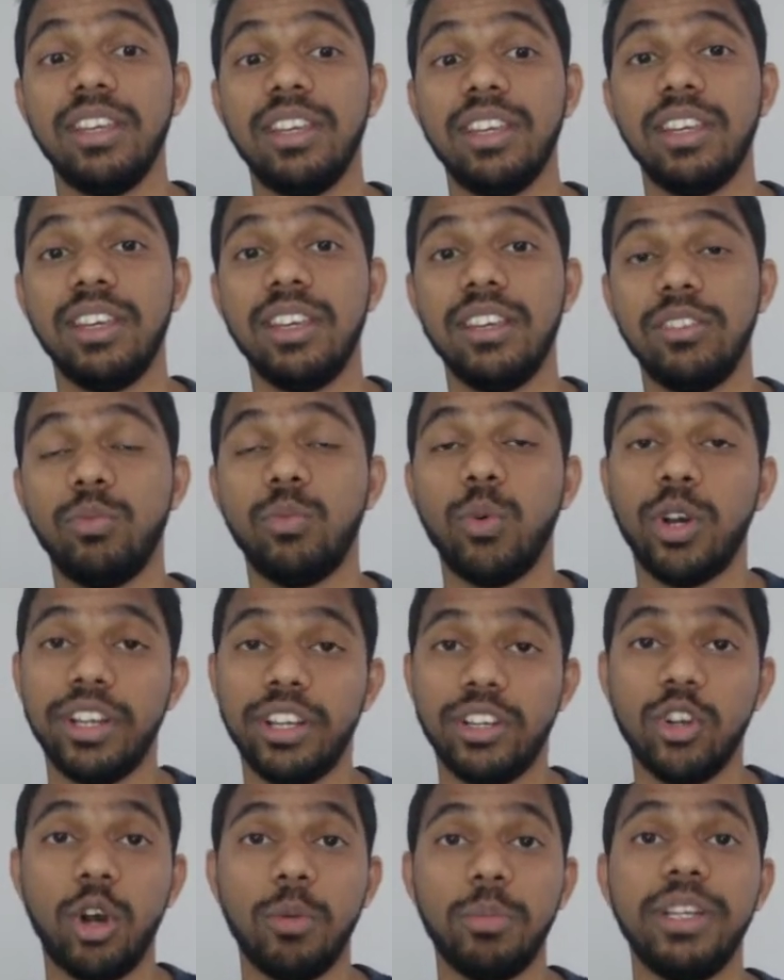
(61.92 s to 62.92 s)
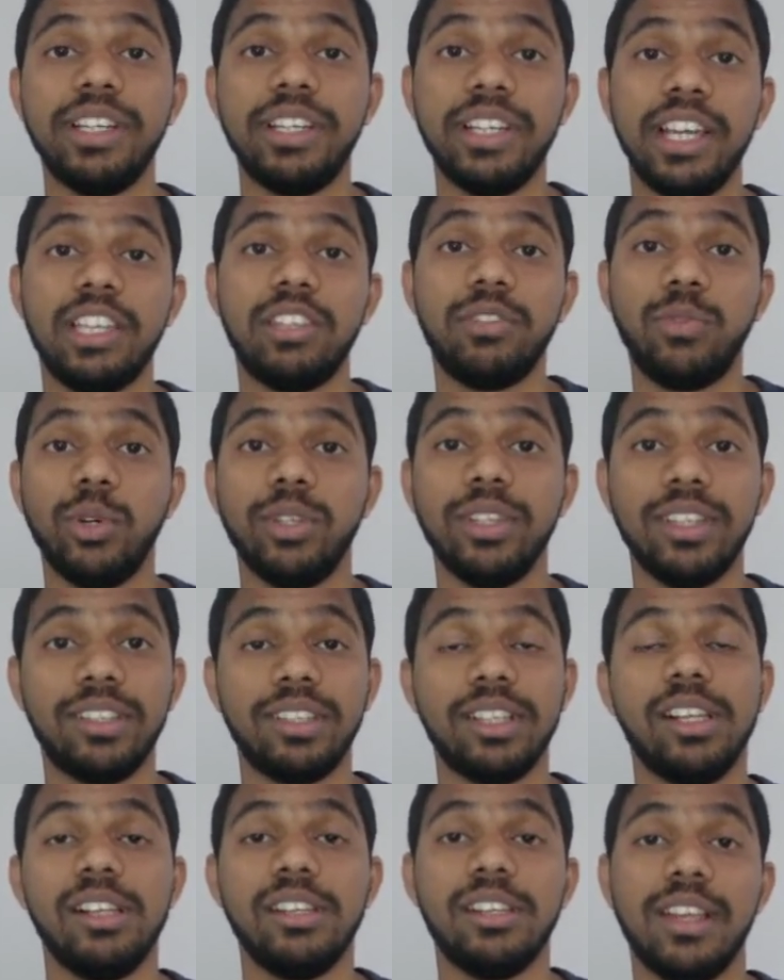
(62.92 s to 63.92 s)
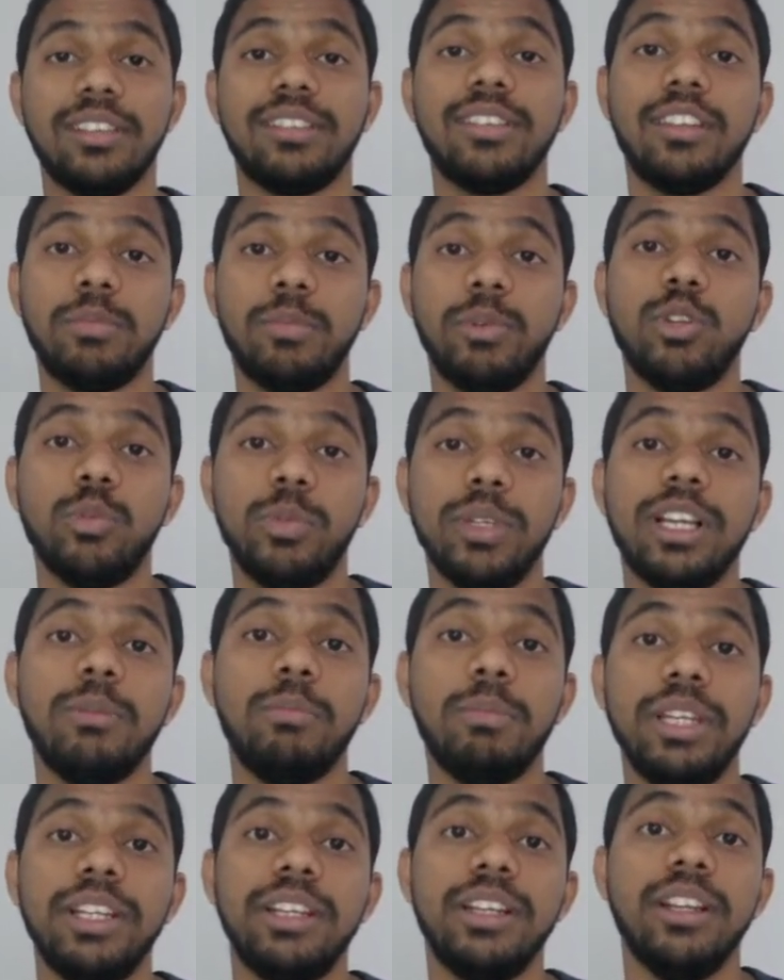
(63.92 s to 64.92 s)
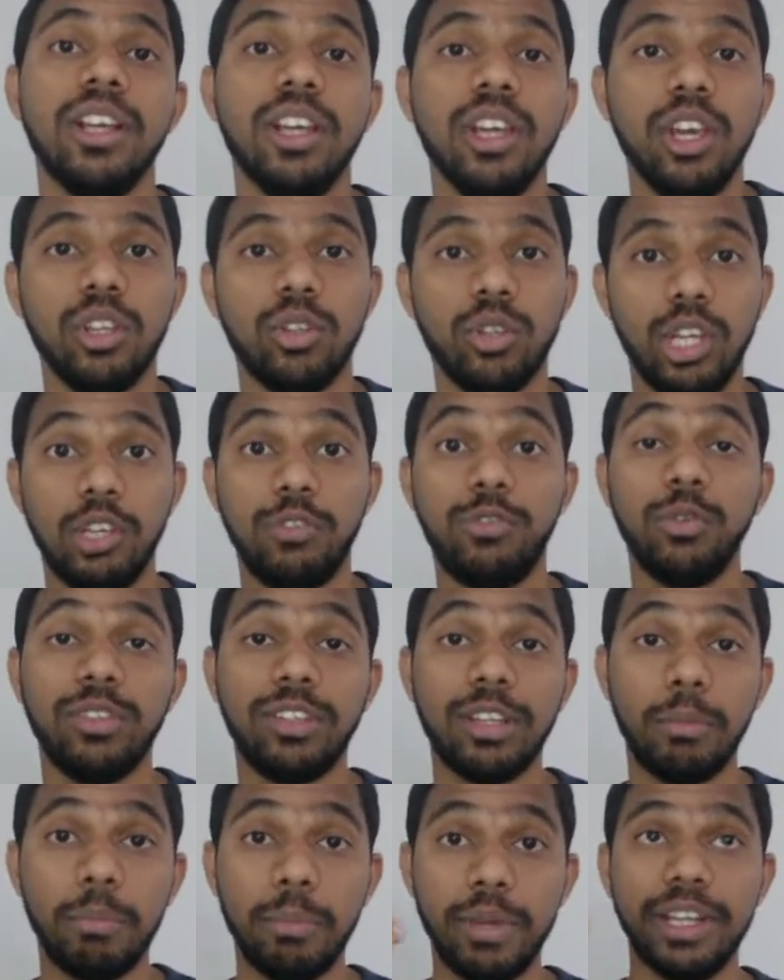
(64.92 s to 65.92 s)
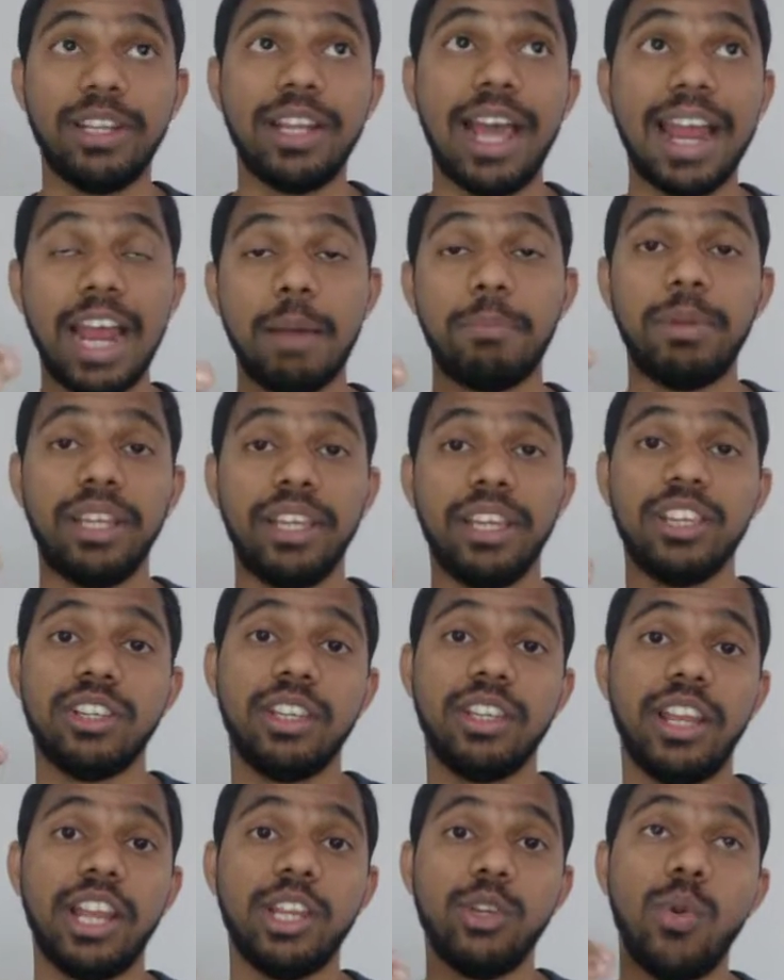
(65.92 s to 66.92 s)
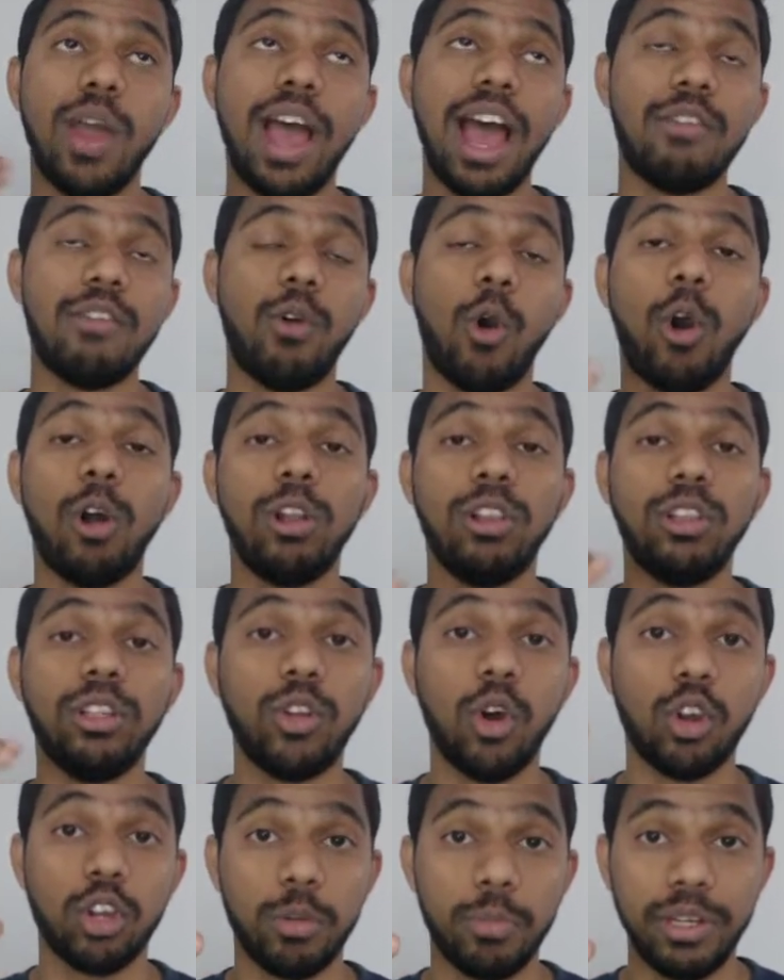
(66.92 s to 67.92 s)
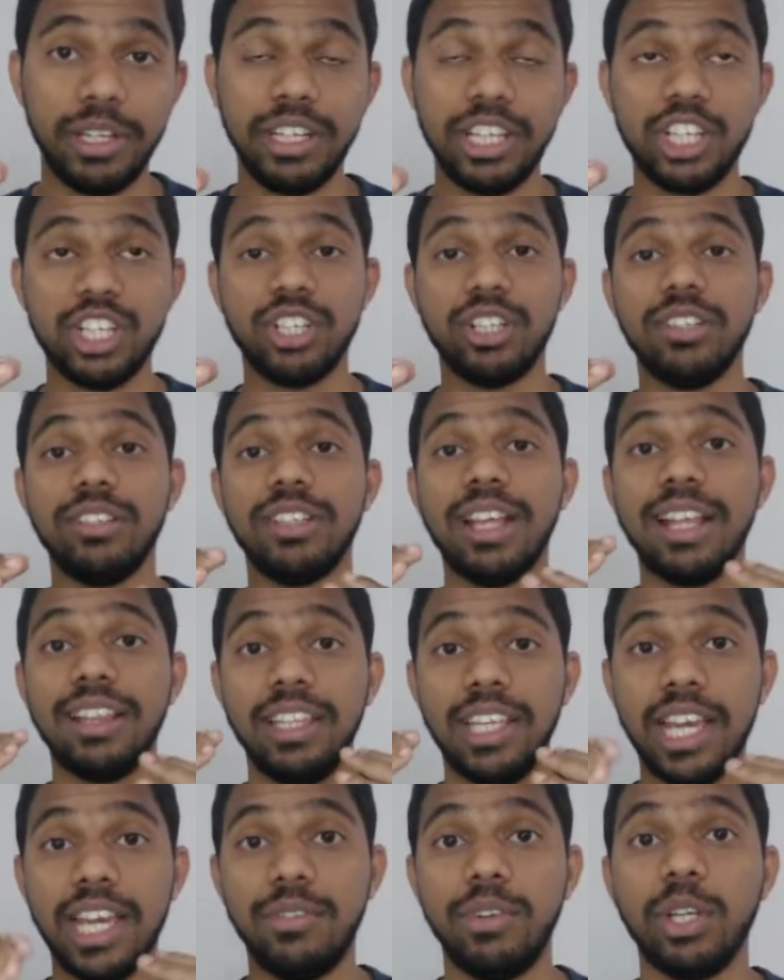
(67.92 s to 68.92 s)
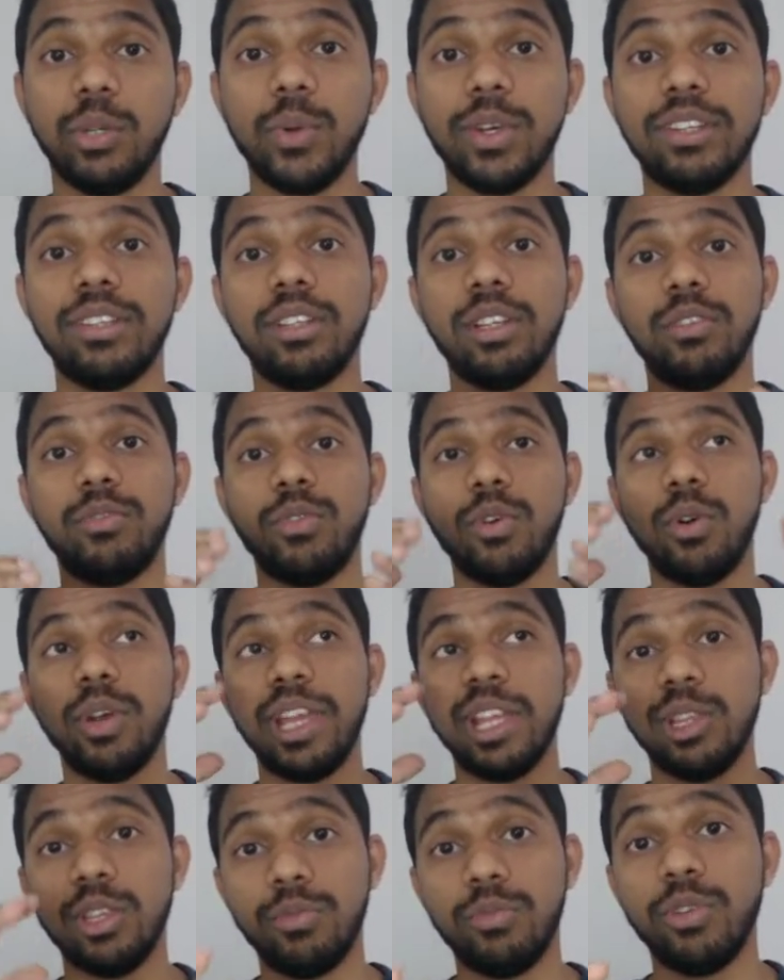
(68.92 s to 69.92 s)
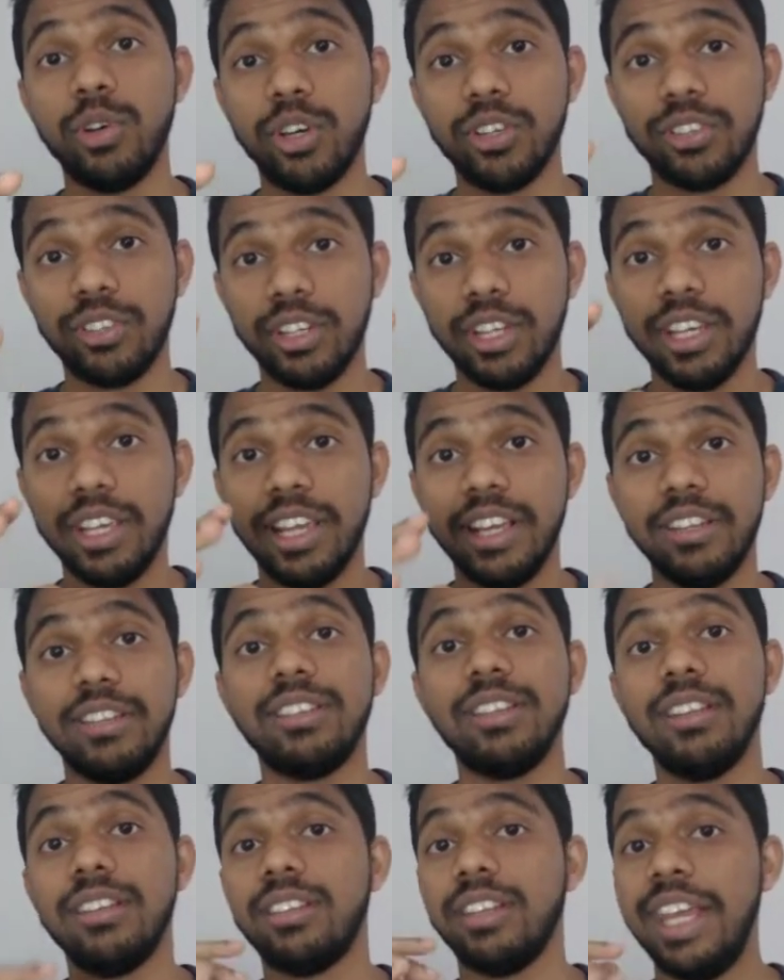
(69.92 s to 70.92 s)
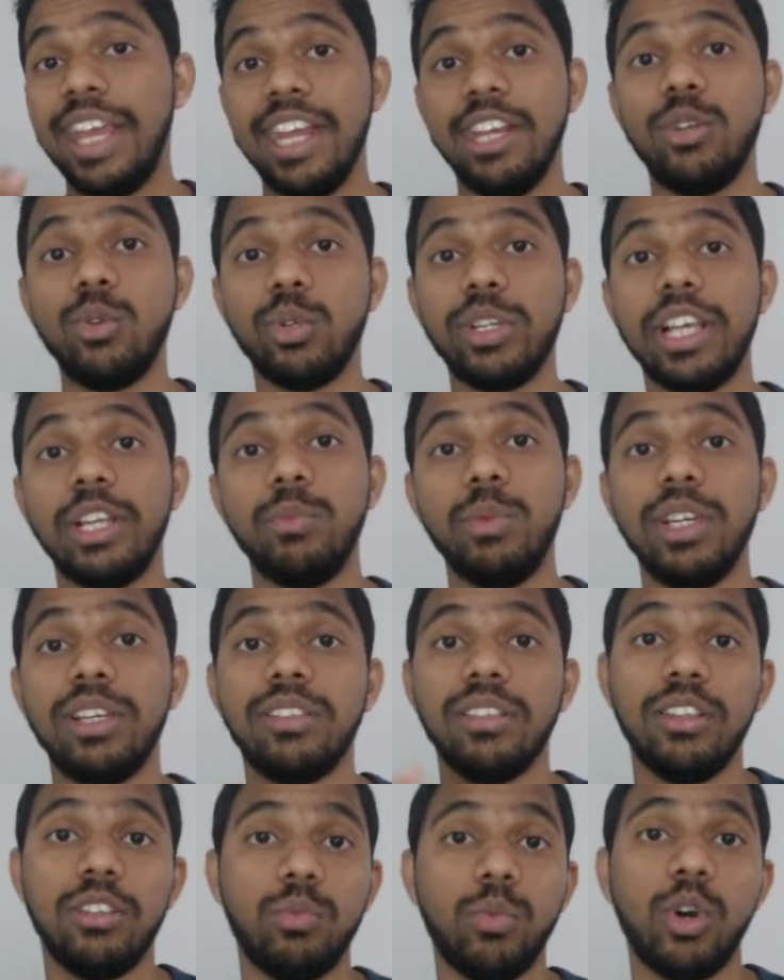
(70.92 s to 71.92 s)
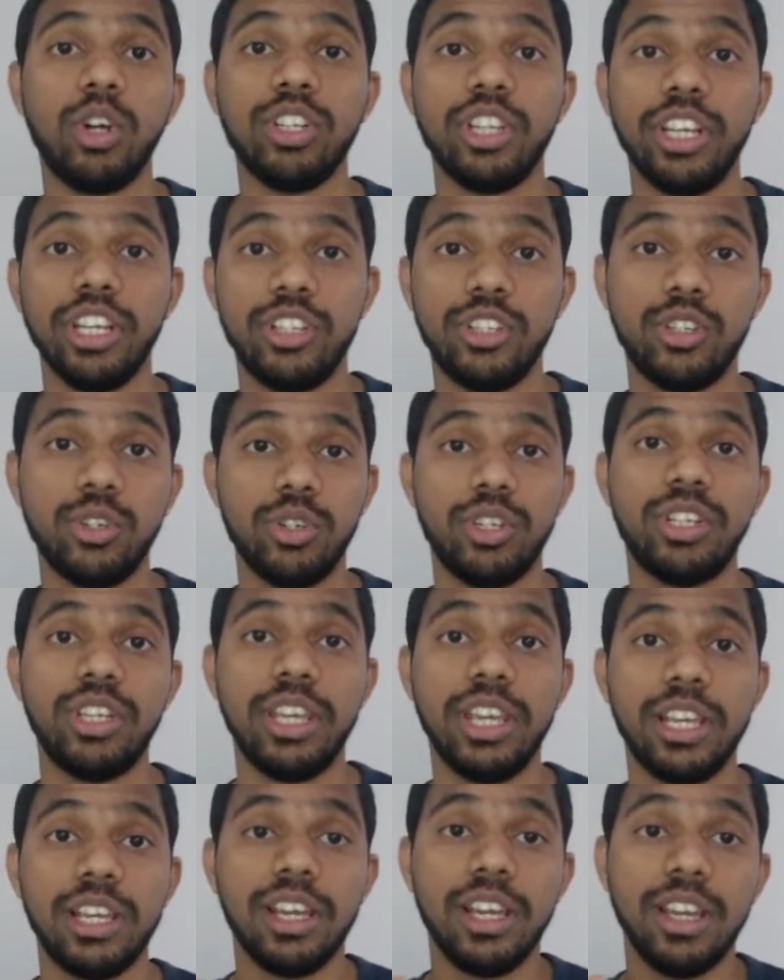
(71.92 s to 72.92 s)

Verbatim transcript: is what it normally takes for the skills assessment to be completed. So if you submit an application and you have all the documentation that they have requested for in the first instance, 8 to 10 weeks is what it should take